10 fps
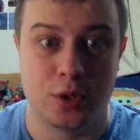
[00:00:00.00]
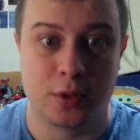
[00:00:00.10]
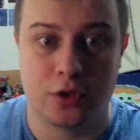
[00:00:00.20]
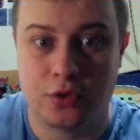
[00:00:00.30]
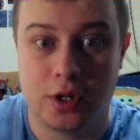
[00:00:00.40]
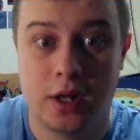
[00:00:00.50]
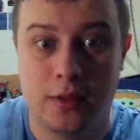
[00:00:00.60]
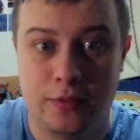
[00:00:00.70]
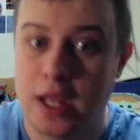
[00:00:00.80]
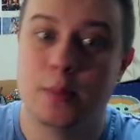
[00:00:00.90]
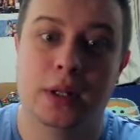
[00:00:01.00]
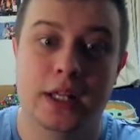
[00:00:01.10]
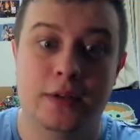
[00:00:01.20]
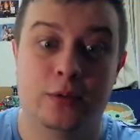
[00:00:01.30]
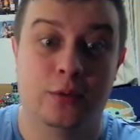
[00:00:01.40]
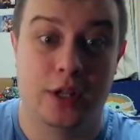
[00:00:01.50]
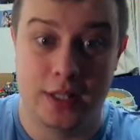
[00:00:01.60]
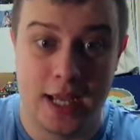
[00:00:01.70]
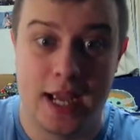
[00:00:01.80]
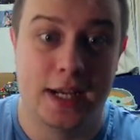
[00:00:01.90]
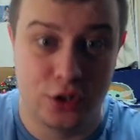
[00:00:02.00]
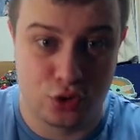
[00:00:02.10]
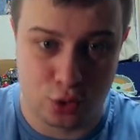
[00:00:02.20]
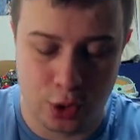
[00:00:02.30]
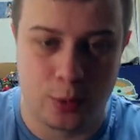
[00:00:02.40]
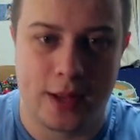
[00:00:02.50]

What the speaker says: because they believe that, yeah, it is true.